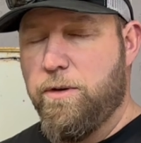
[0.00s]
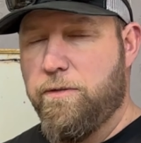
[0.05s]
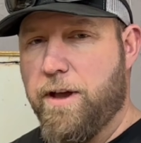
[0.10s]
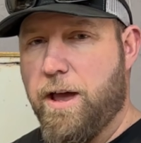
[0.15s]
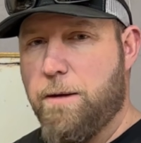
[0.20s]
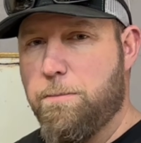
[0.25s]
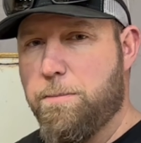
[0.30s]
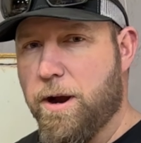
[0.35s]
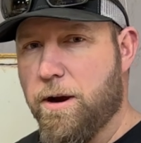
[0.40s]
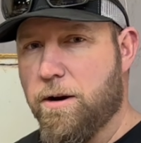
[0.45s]

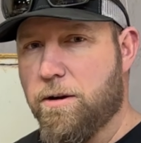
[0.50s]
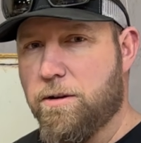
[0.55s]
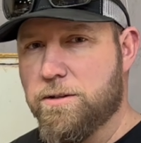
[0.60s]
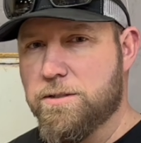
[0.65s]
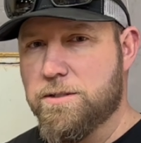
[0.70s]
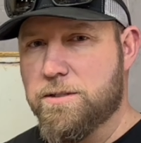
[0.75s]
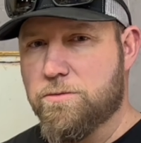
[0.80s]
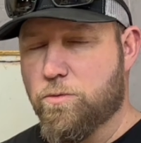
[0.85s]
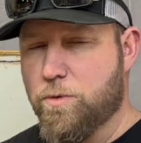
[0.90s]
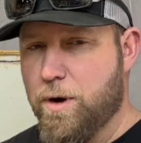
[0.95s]
had
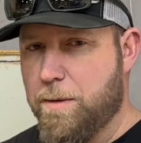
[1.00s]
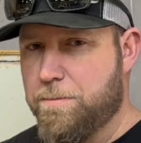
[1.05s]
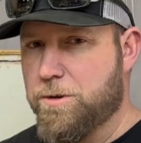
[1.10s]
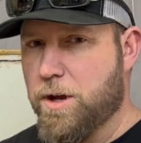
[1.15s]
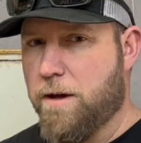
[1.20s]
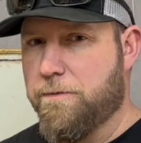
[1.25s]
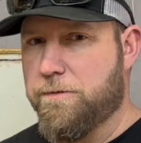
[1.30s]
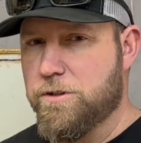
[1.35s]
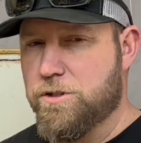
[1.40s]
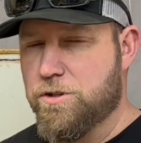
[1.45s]
barrels ripped
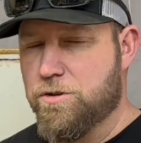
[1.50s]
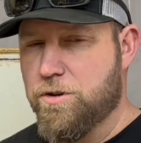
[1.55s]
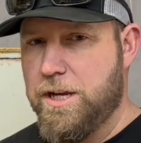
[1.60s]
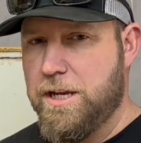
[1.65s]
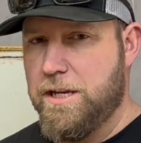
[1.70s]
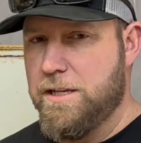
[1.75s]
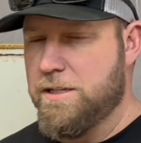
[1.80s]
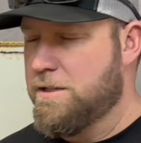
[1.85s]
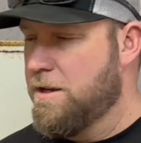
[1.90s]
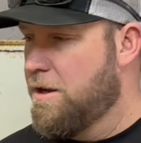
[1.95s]
off of
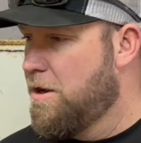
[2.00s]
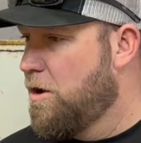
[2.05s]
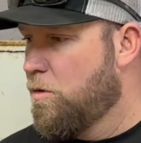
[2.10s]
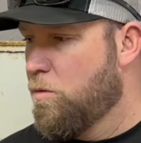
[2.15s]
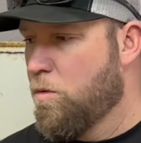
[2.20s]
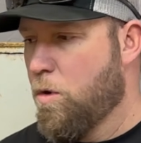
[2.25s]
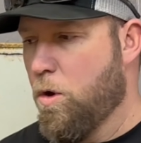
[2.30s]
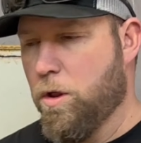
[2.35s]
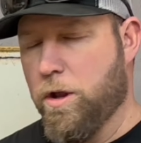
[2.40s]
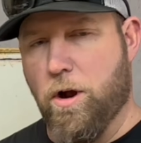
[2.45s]
trees,
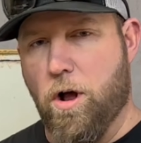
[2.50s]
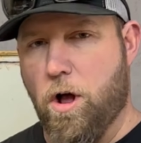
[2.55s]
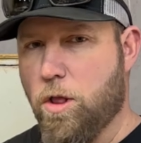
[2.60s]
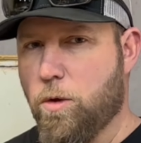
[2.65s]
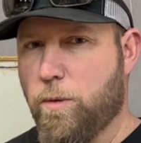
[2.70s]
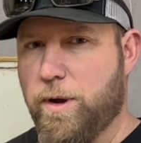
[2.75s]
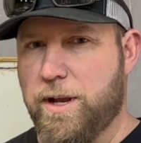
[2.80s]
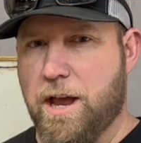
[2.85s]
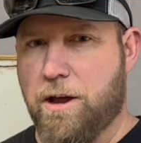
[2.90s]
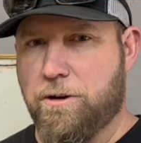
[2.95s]
rolling all the
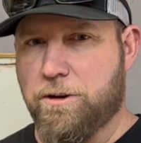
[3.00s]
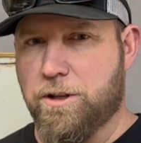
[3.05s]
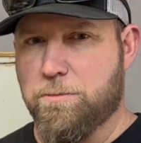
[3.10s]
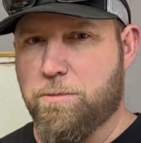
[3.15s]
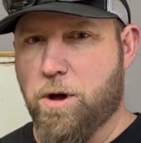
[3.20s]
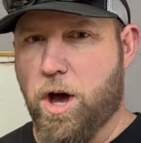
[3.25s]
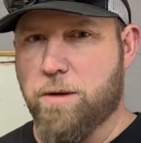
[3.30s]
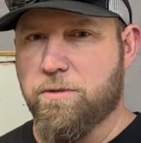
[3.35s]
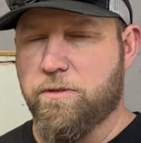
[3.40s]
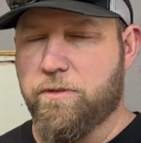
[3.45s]
way down to the
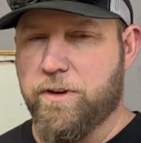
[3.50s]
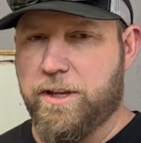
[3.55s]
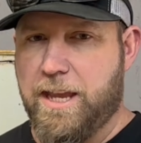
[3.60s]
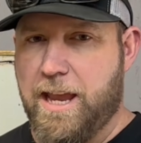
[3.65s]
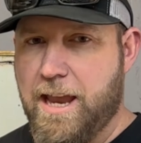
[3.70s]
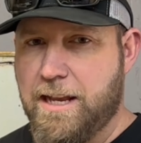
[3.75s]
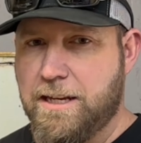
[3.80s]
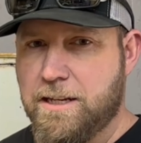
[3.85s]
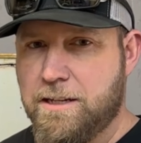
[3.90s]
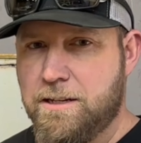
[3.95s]
bottom of a
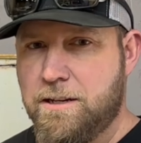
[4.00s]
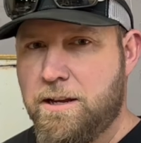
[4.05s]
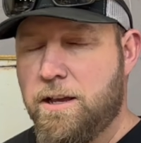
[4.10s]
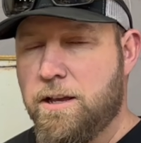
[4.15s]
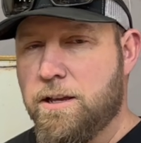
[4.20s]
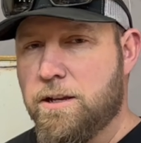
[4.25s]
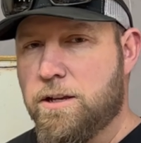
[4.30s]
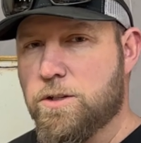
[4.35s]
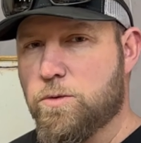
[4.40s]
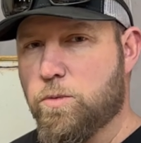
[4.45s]
canyon,
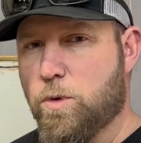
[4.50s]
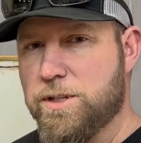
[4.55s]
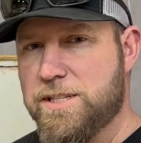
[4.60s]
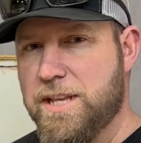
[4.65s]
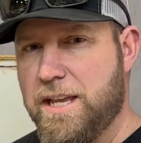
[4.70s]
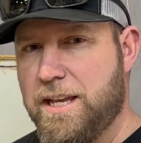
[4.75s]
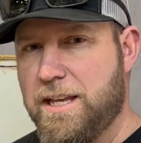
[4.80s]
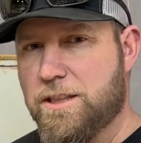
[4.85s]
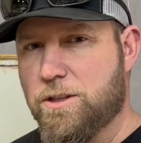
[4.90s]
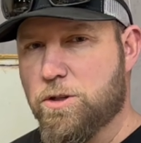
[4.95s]
because once
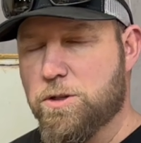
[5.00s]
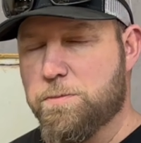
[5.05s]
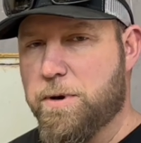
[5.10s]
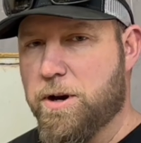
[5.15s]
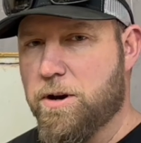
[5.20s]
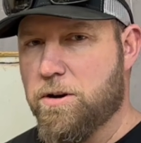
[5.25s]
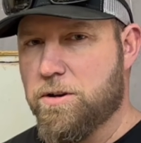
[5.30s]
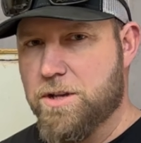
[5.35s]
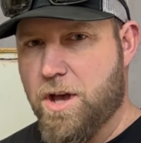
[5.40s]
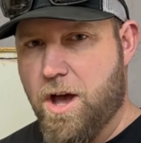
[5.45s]
they get those
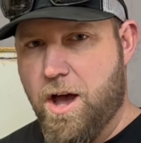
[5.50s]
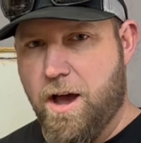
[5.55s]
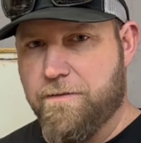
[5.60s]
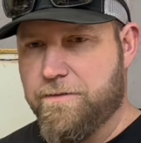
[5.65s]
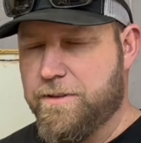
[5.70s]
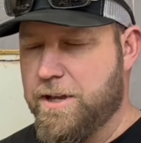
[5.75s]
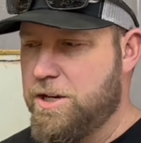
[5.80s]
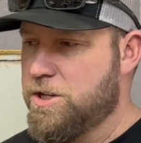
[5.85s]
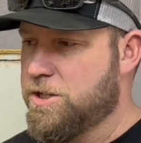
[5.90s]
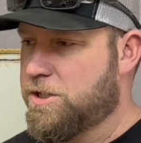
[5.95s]
barrels off,
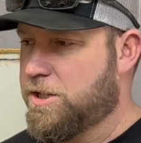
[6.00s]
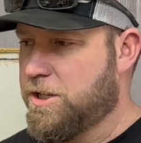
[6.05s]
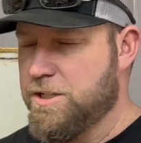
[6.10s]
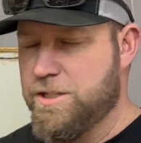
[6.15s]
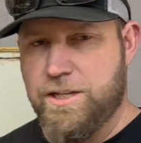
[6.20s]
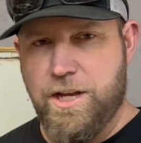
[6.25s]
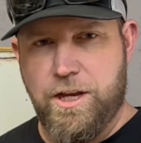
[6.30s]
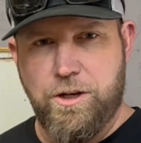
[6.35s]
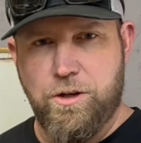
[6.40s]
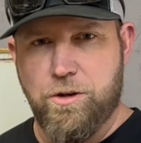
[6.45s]
they just
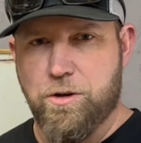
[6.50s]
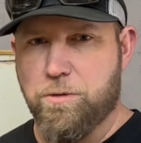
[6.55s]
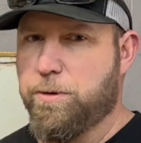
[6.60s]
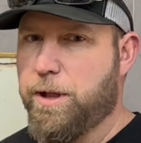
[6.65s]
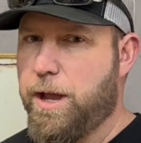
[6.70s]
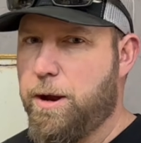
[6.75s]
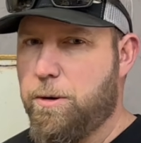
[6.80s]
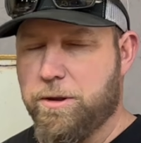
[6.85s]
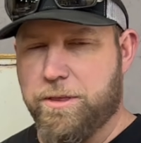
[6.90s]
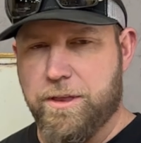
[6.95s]
continue to
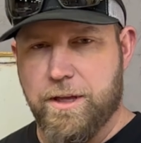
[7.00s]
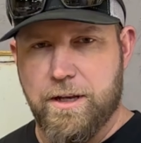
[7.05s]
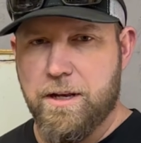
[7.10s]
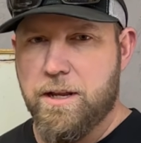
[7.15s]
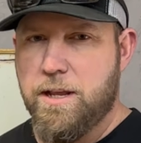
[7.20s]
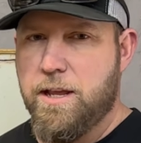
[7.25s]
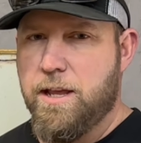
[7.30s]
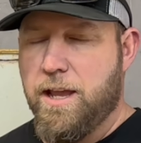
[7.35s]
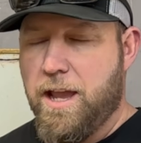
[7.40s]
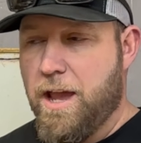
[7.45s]
play with it
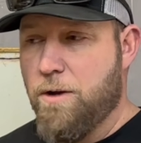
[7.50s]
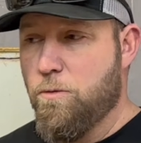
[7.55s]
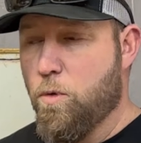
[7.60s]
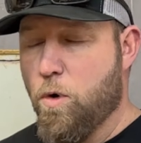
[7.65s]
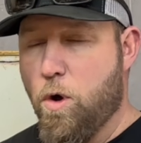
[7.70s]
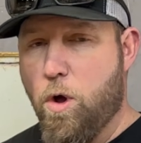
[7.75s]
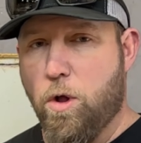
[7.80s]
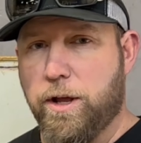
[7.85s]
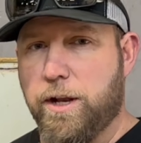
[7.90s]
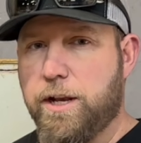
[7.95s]
and
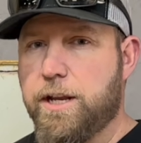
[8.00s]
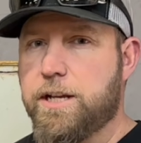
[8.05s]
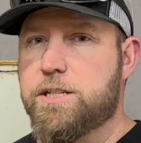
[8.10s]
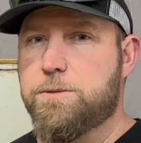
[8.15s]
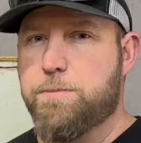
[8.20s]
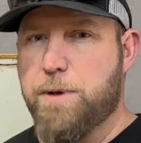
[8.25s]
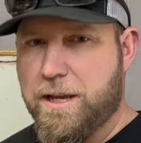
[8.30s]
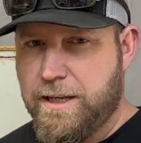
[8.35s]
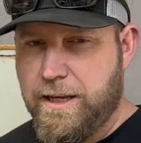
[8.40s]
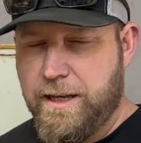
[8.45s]
roll it,
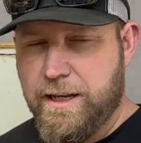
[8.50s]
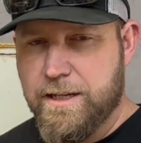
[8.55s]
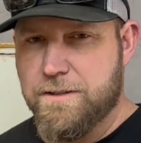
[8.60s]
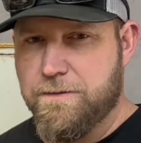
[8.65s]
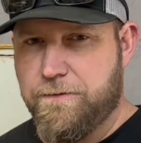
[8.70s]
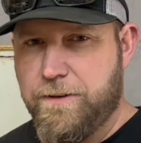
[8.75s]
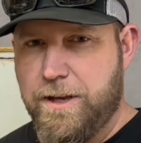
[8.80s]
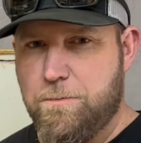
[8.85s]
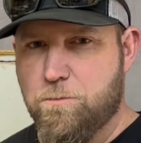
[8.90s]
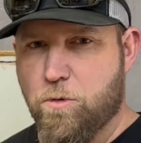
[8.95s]
expecting it to
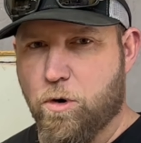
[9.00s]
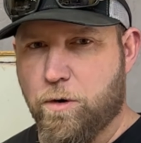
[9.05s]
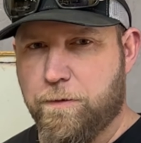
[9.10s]
feed more